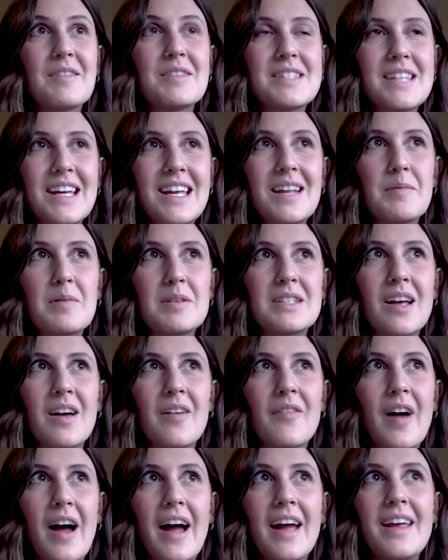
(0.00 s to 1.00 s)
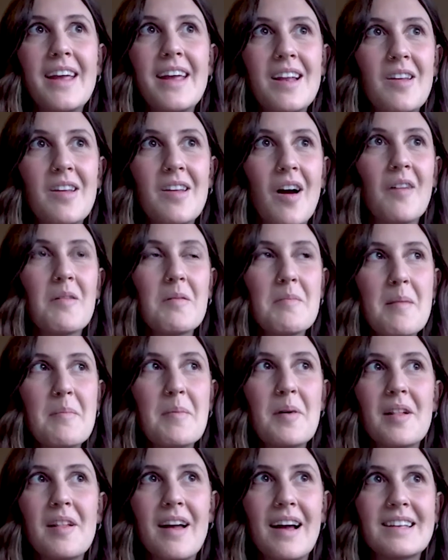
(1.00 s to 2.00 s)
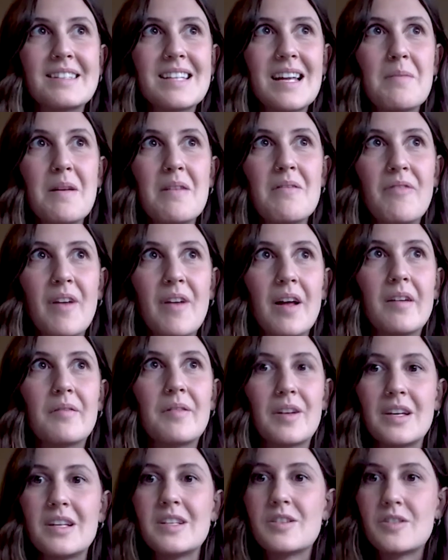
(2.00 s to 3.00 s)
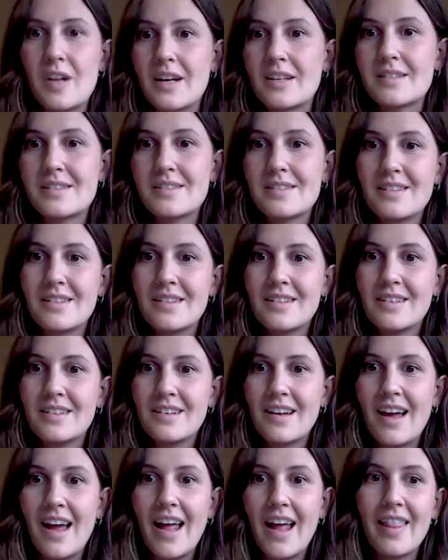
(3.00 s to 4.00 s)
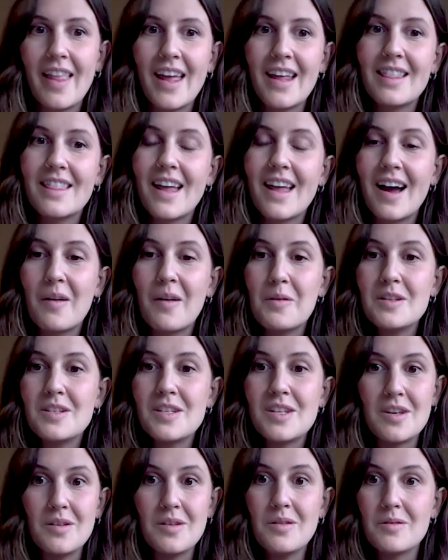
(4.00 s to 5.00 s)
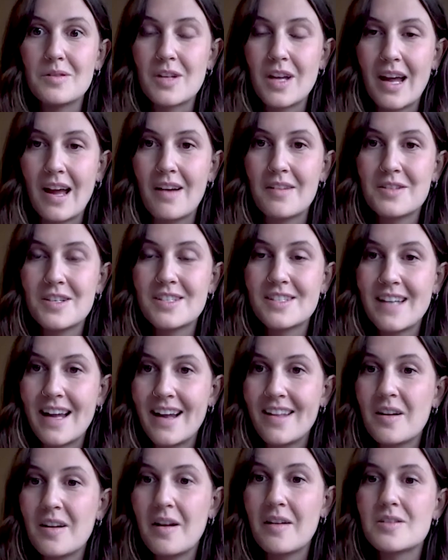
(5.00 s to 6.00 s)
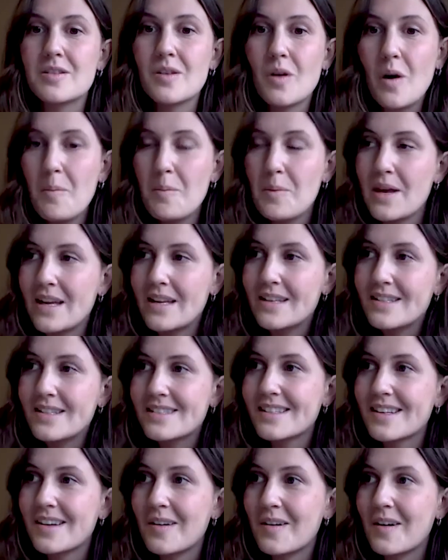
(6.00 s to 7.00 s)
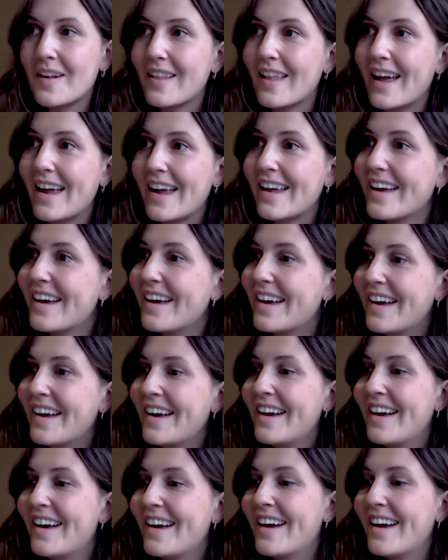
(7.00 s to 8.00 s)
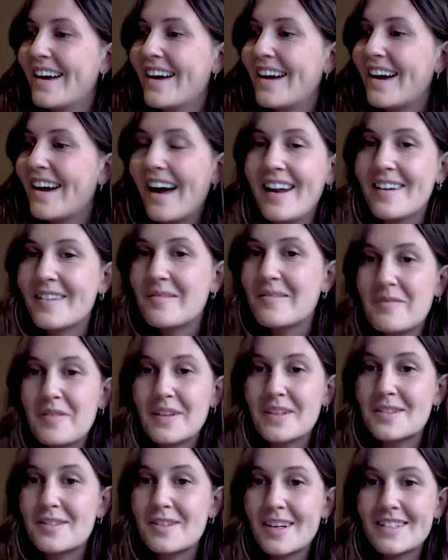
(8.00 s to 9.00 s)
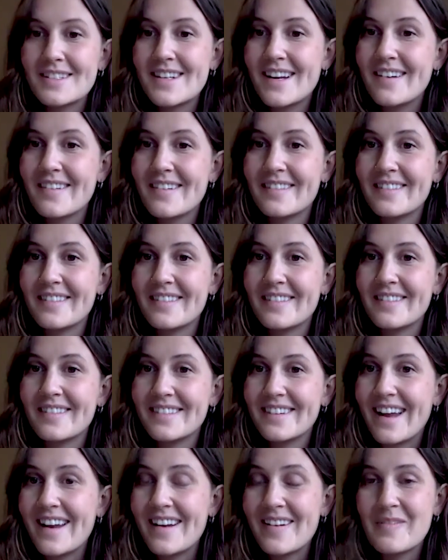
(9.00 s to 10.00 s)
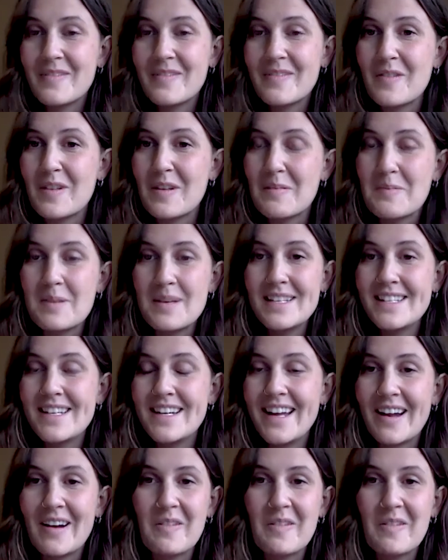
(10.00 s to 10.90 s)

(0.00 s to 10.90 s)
I was thinking to myself, I cannot remember the last time I felt really stressed. And like that was huge. Like I was just standing there so at peace, going like, I don't feel stressed out. I don't feel busy.